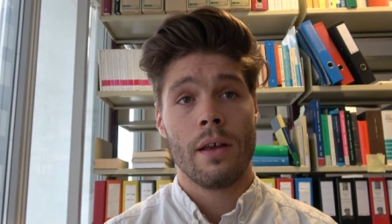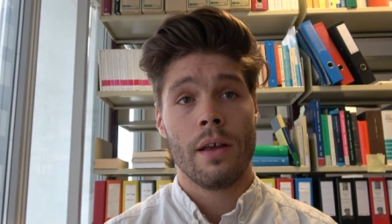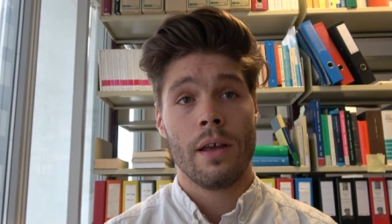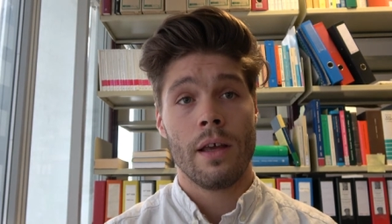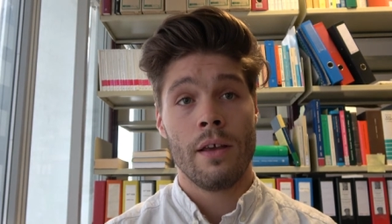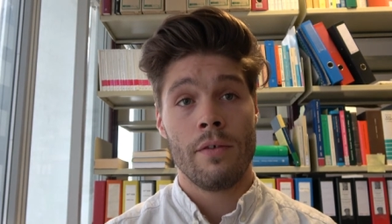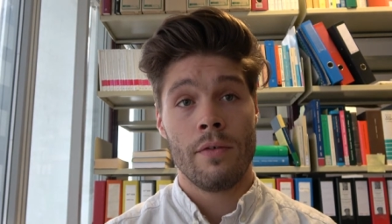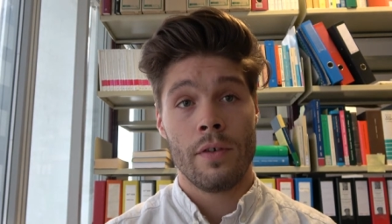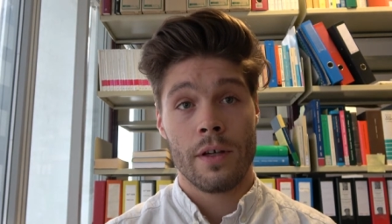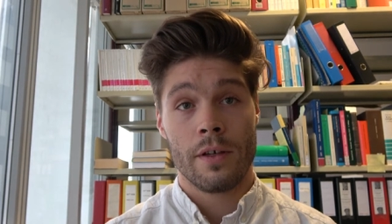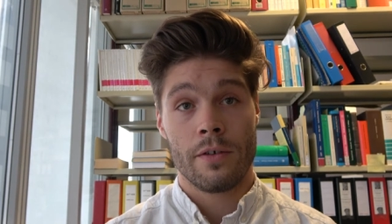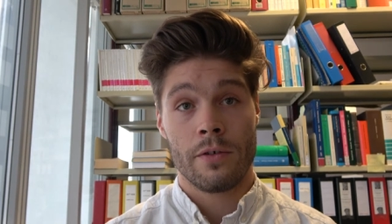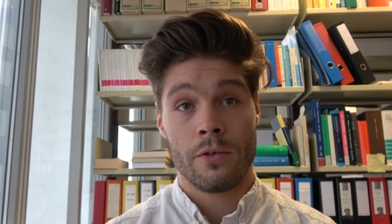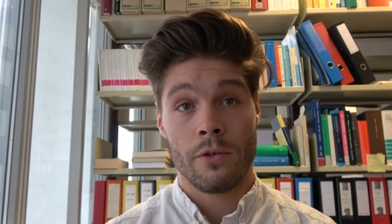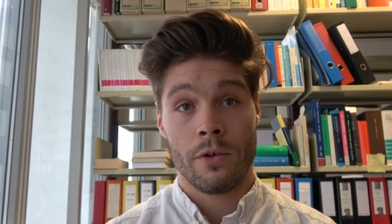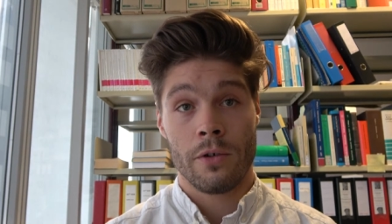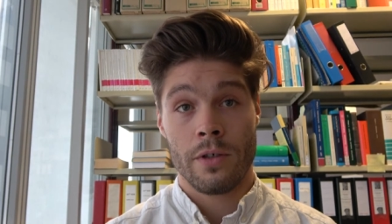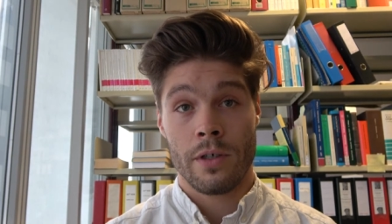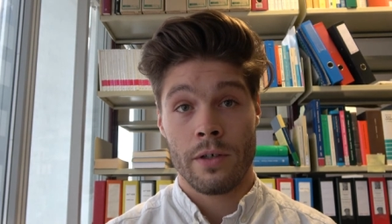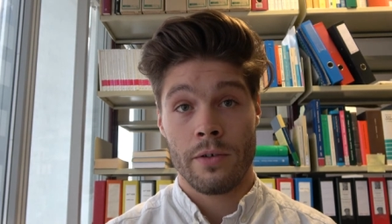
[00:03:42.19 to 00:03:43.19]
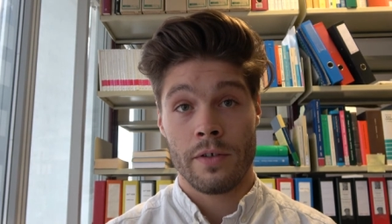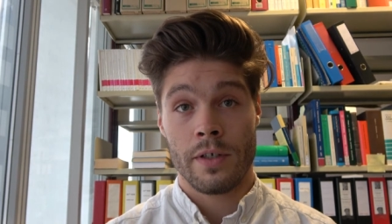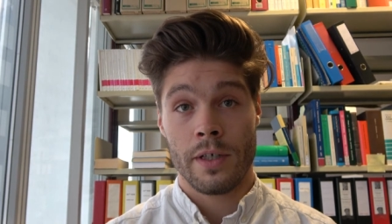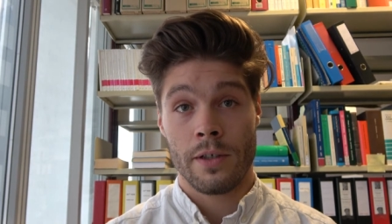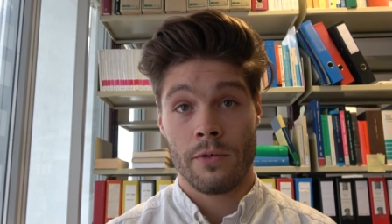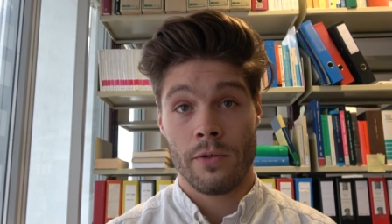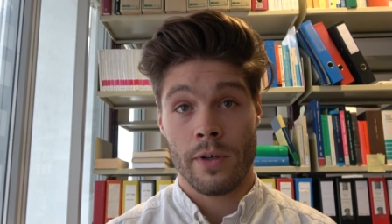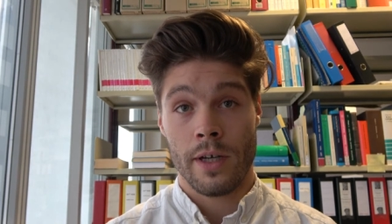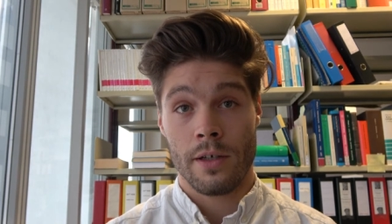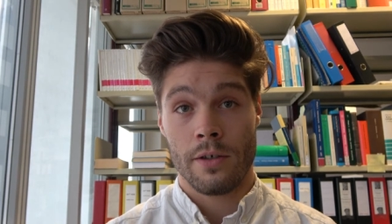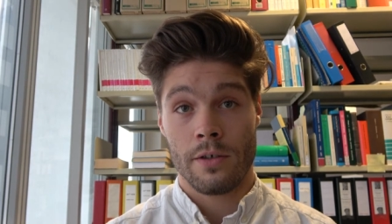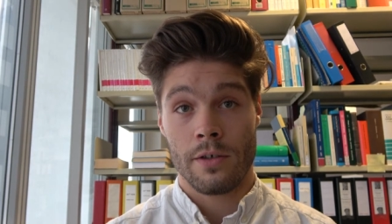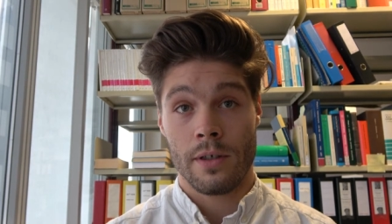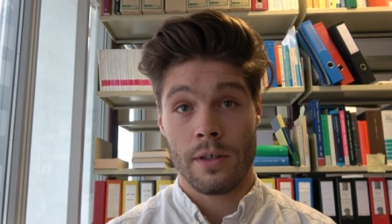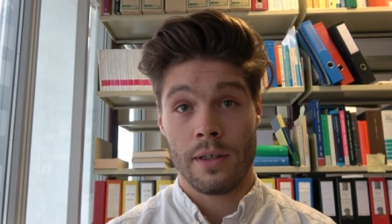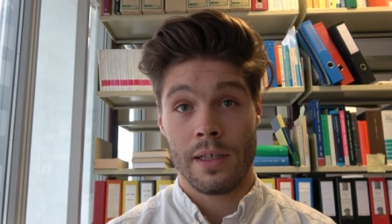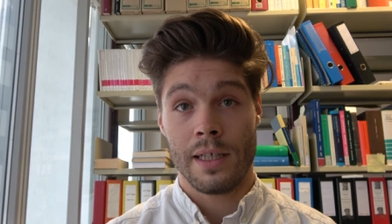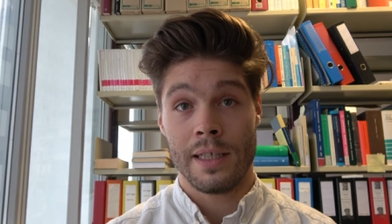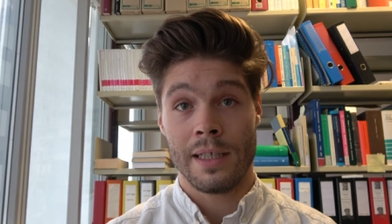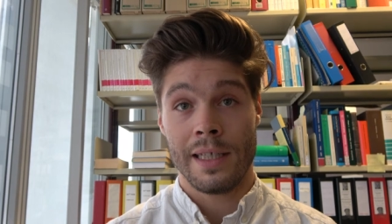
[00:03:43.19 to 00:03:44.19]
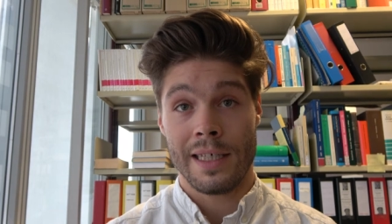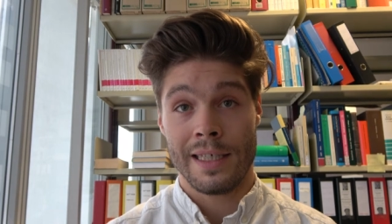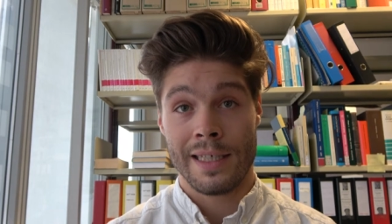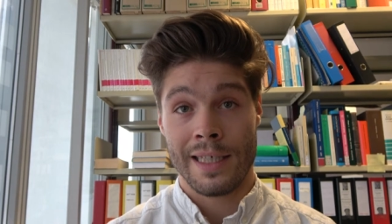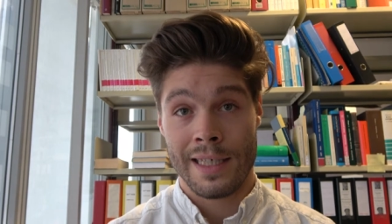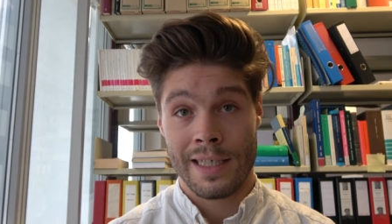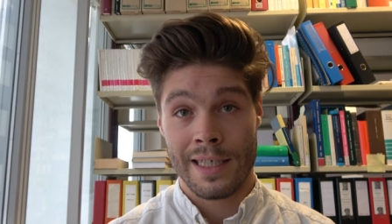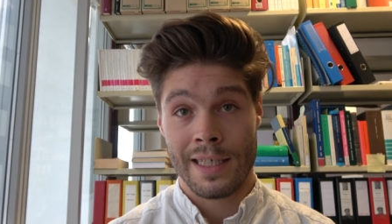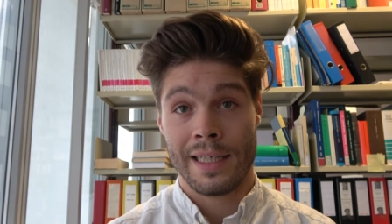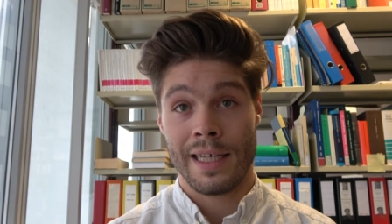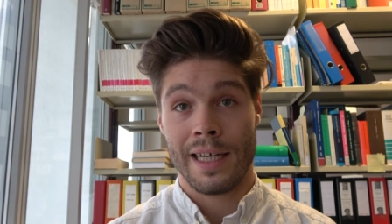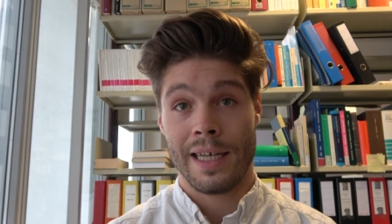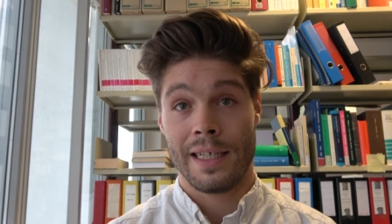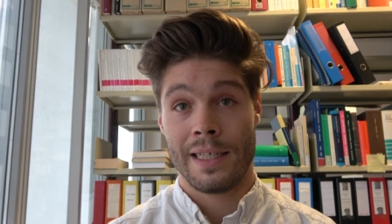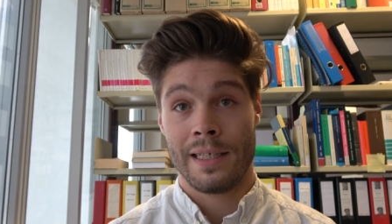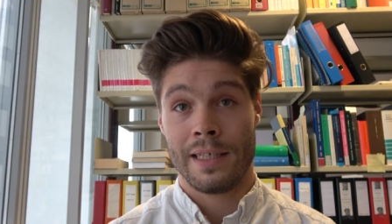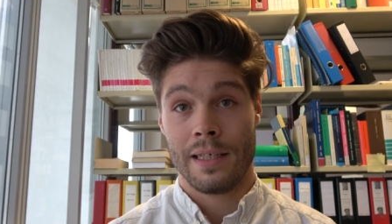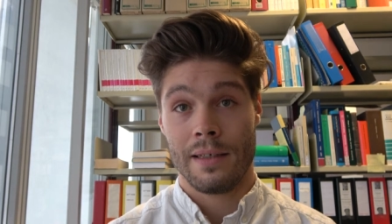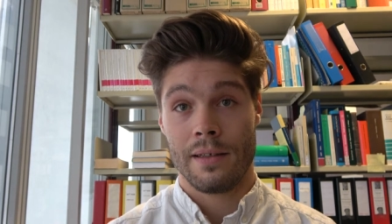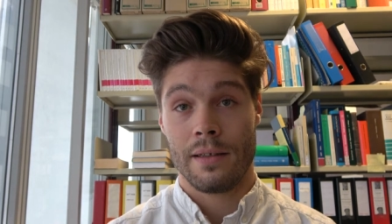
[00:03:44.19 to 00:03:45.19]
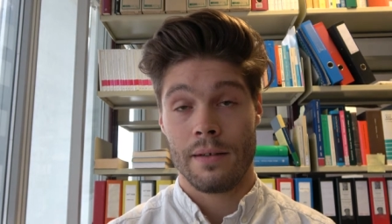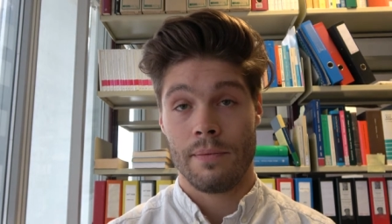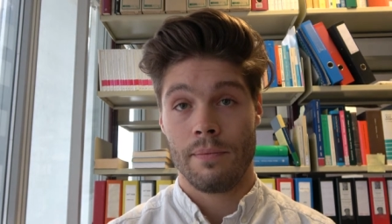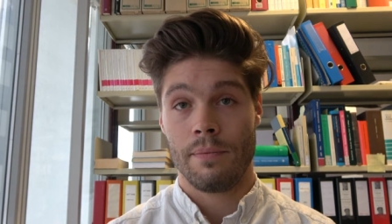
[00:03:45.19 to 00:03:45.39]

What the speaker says: If an extraordinary situation necessitates it,